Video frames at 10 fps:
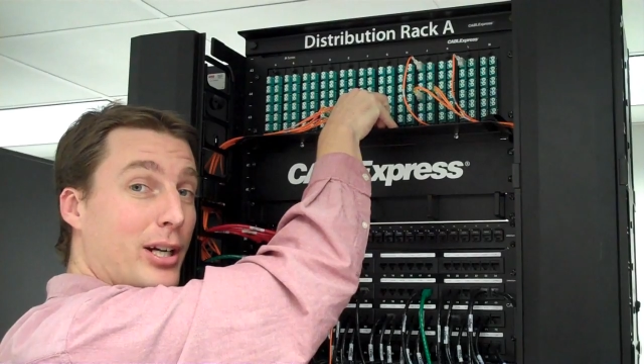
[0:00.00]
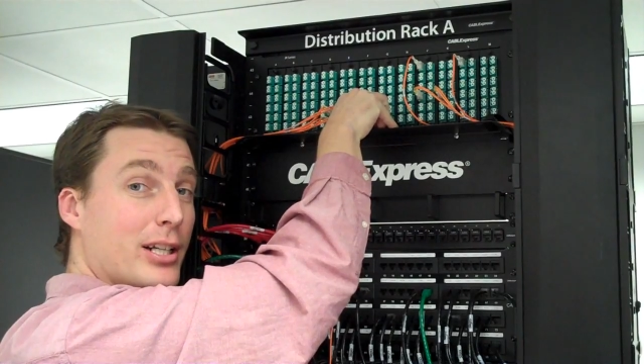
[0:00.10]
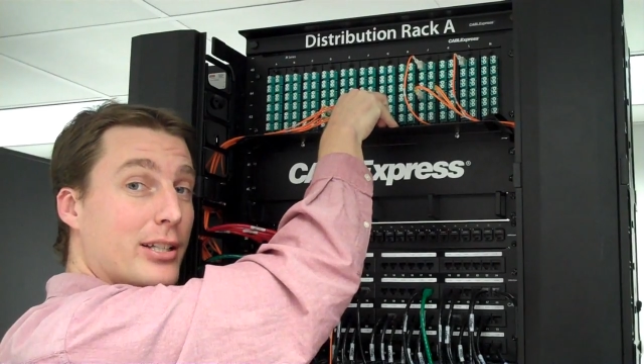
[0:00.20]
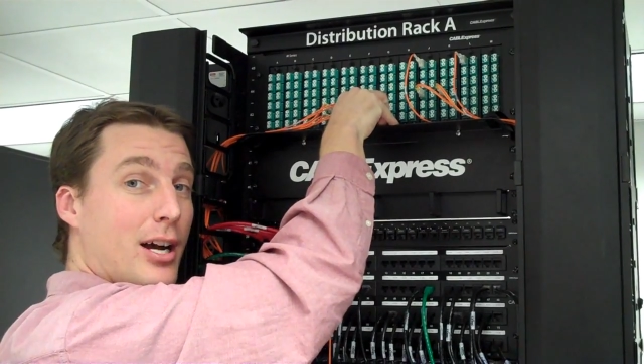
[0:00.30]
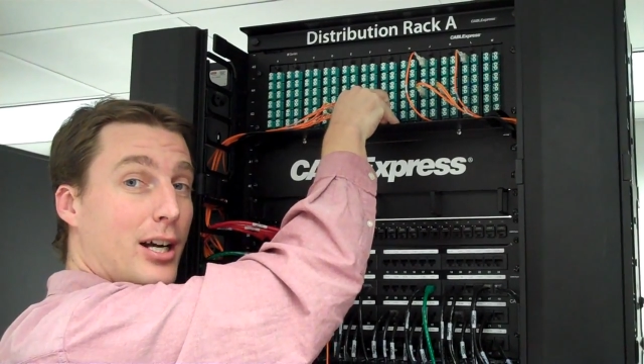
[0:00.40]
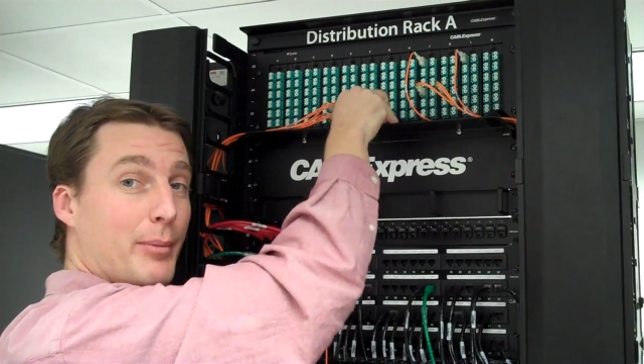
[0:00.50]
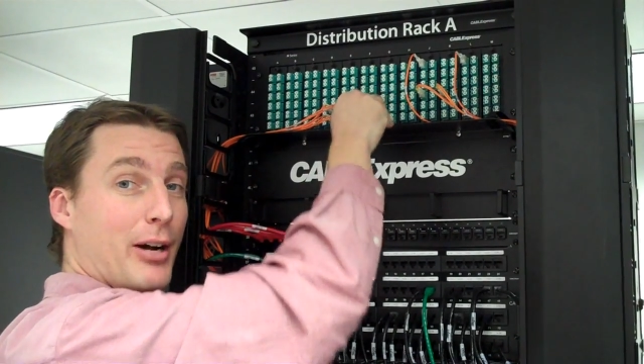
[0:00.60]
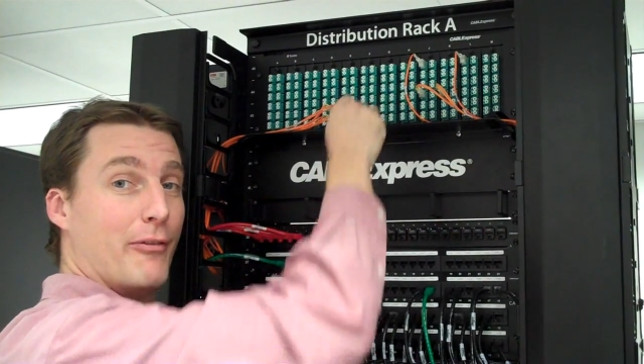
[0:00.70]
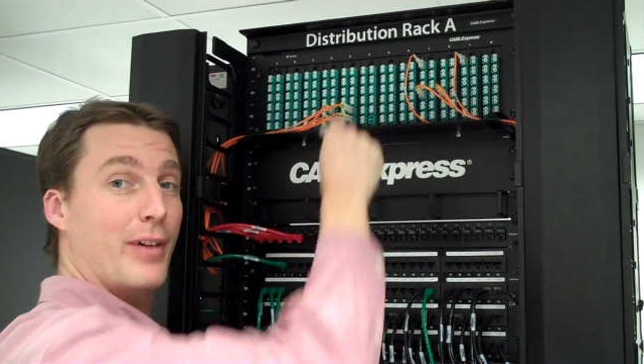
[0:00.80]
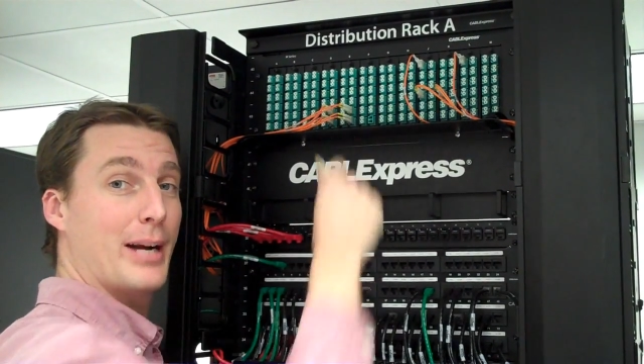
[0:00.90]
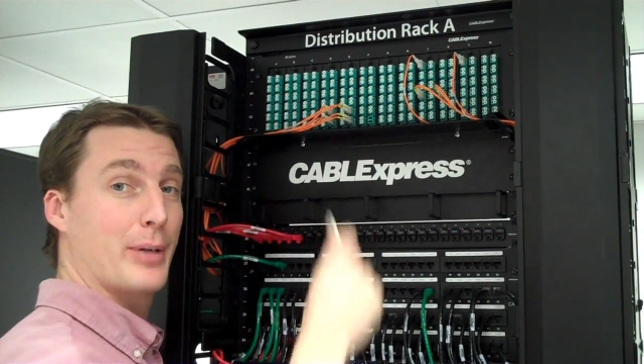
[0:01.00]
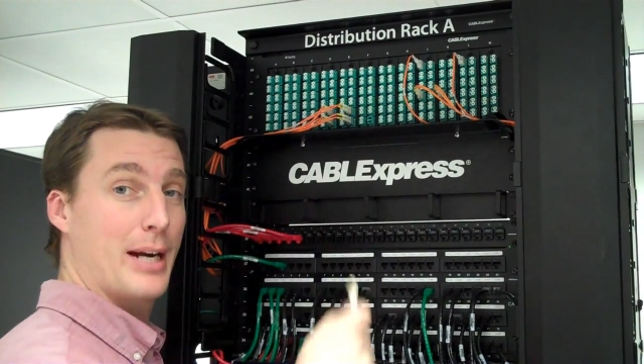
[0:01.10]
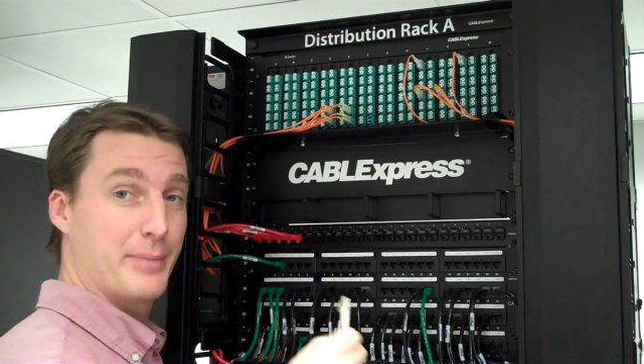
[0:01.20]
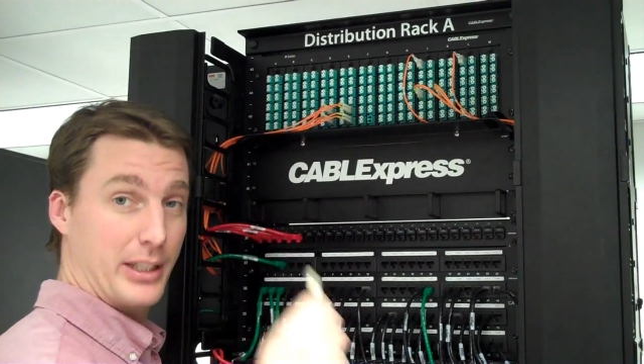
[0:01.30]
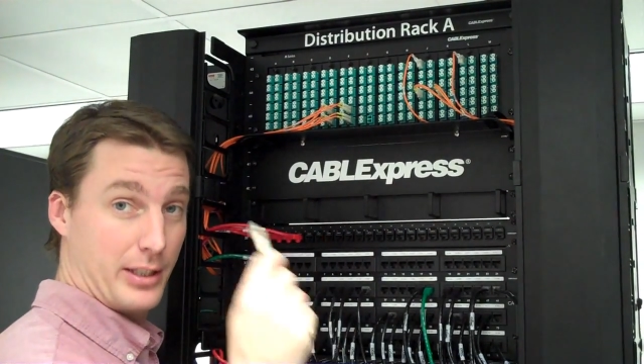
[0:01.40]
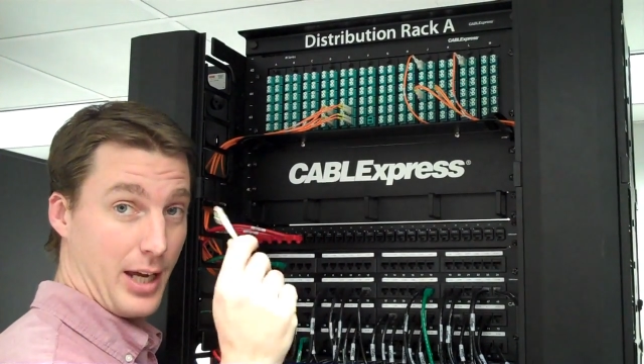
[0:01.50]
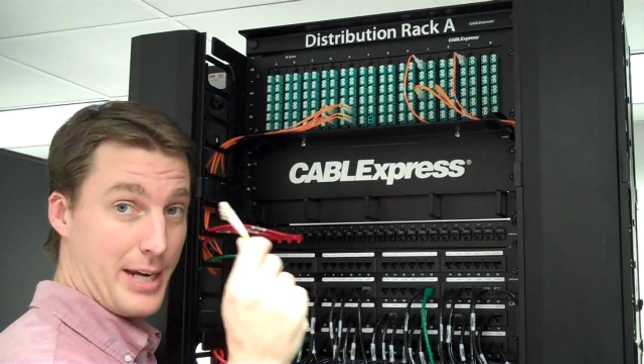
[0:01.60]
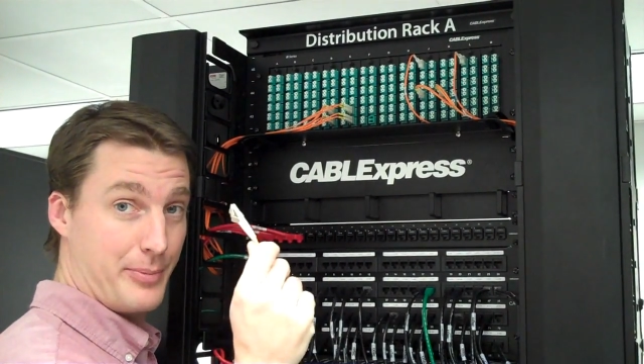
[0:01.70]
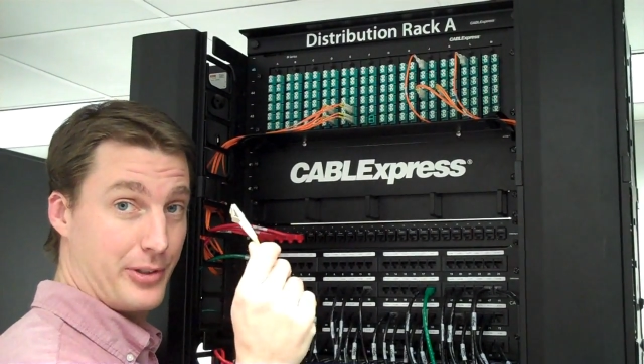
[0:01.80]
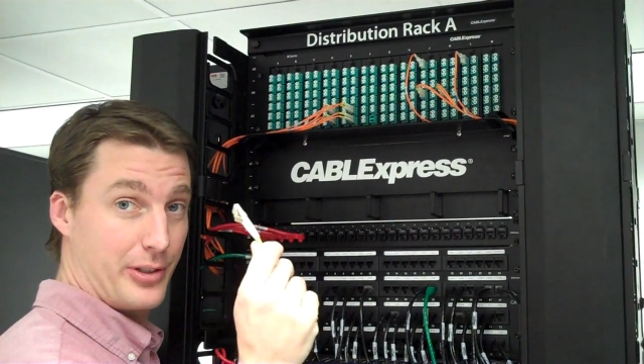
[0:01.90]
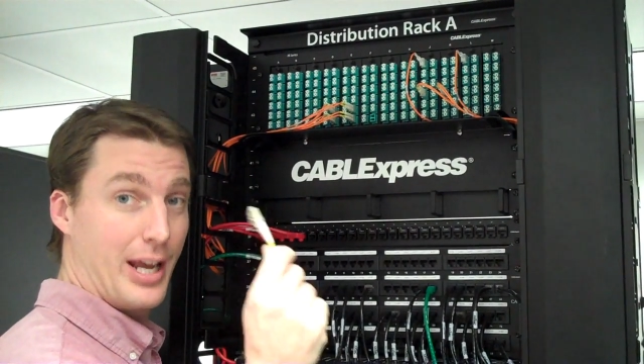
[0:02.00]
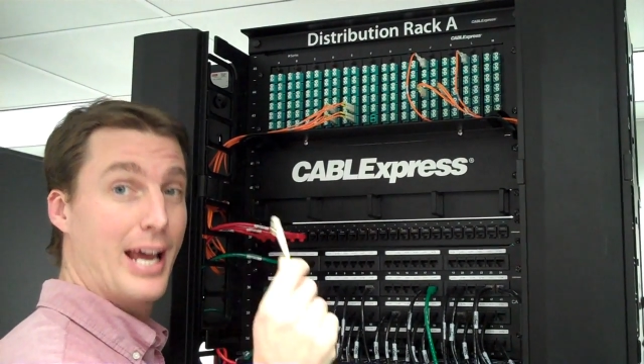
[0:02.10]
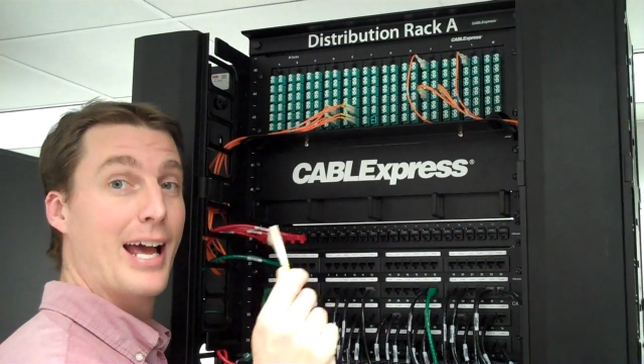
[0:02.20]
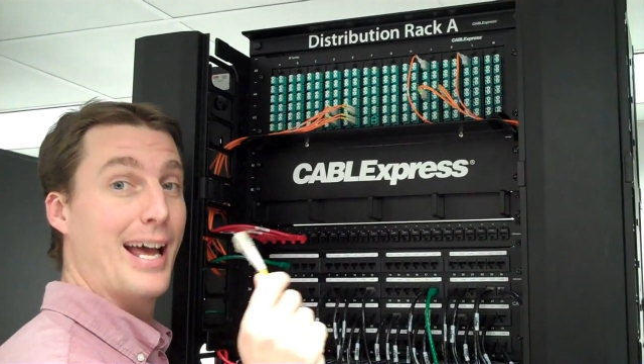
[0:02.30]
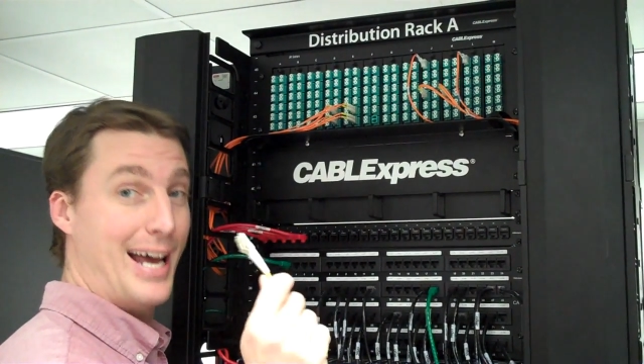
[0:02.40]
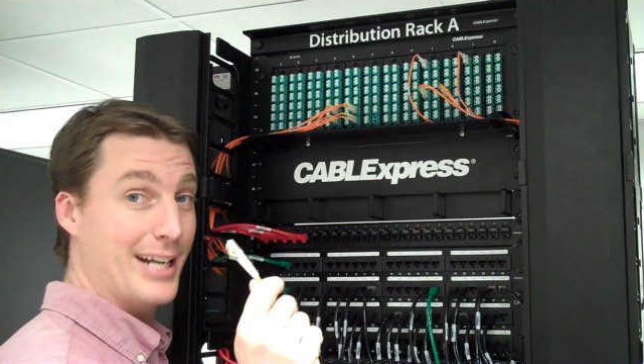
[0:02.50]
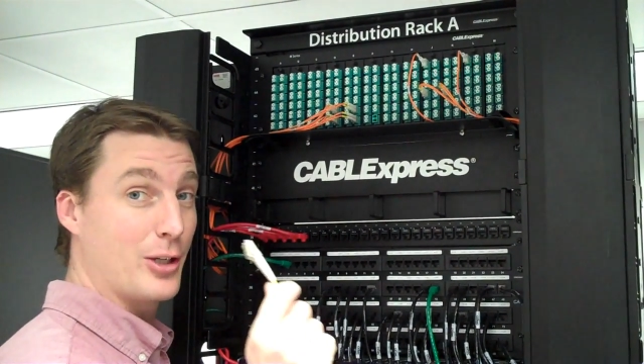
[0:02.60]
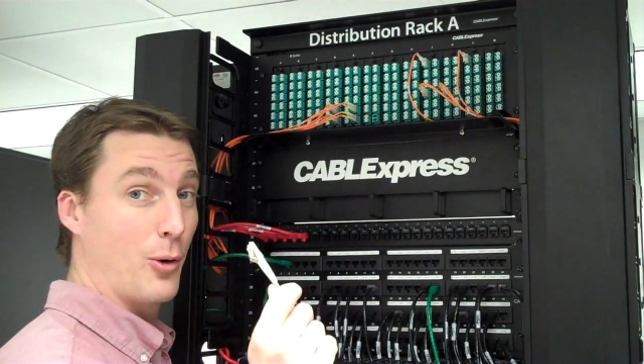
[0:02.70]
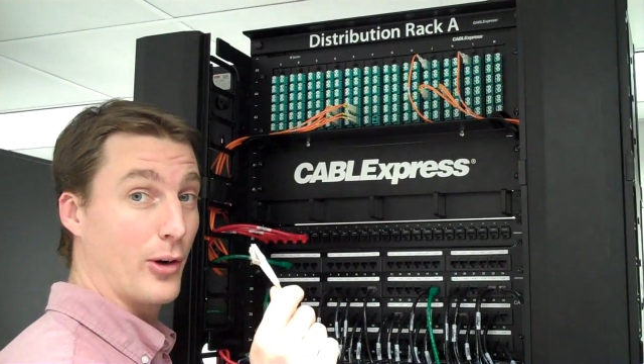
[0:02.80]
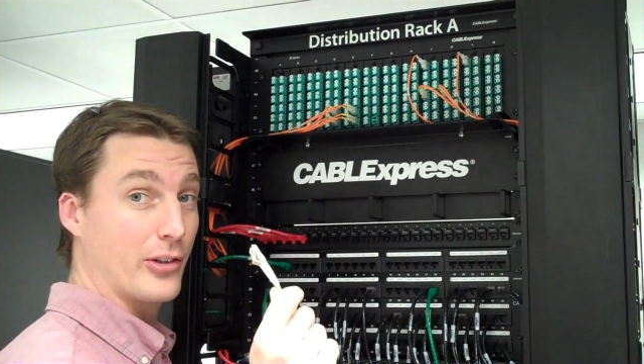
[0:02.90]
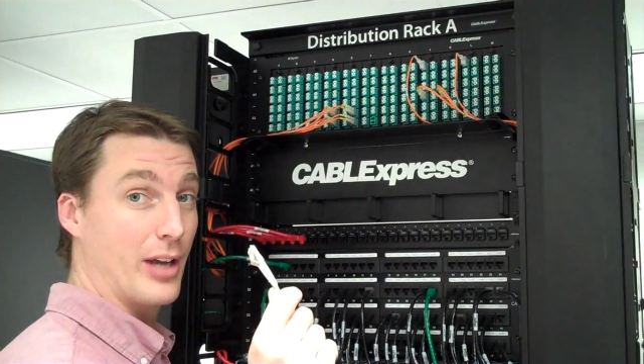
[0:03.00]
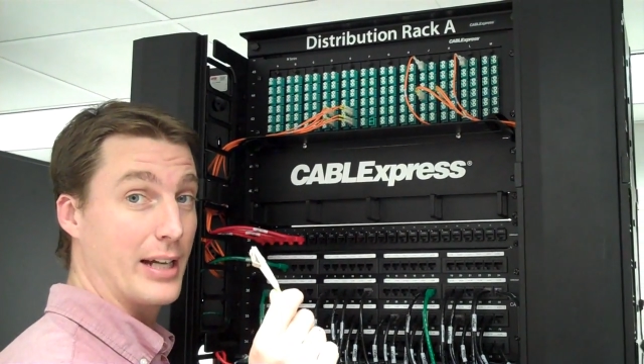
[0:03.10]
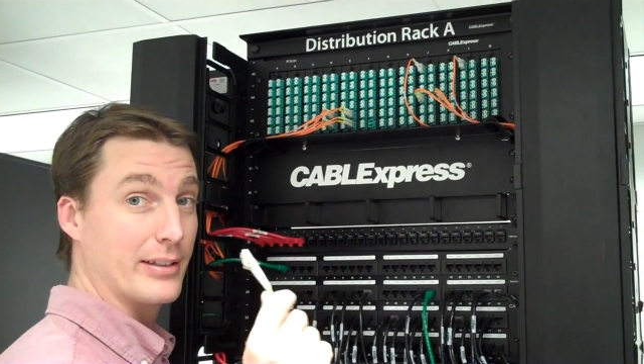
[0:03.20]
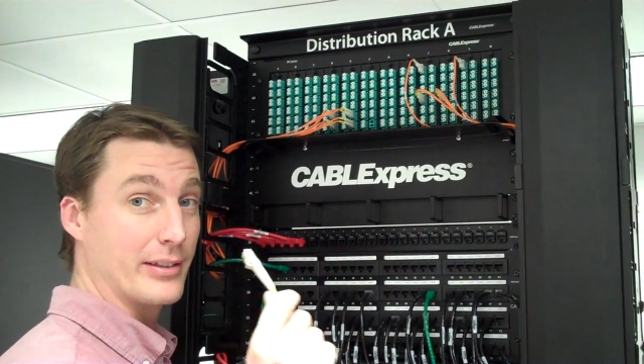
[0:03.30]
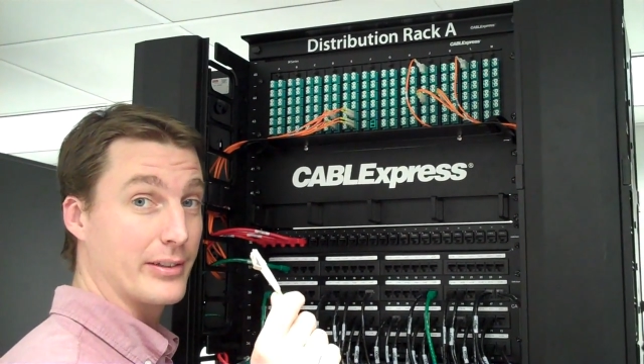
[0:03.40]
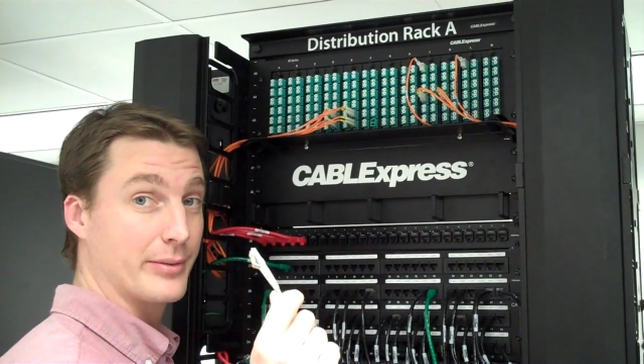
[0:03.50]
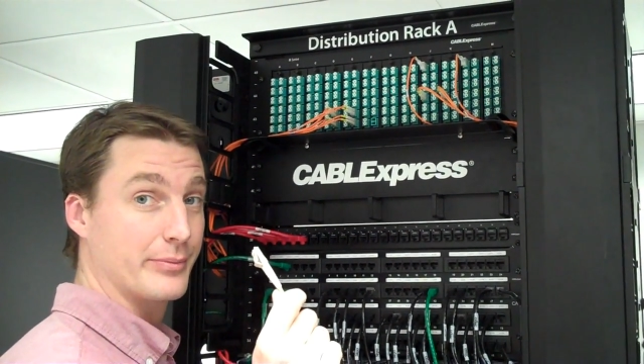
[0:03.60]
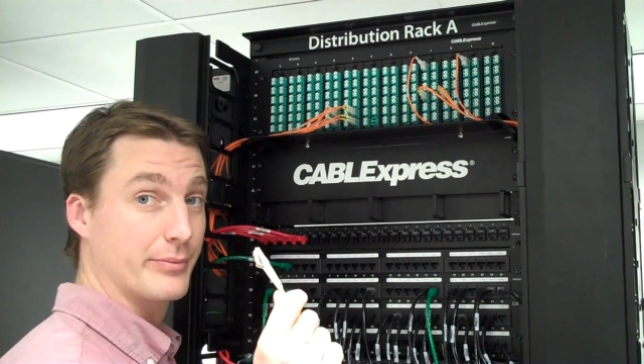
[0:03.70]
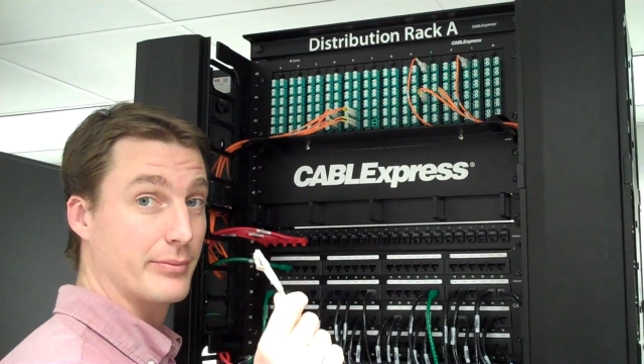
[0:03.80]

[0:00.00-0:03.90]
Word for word: we're going to talk about fiber optic types and core sizes.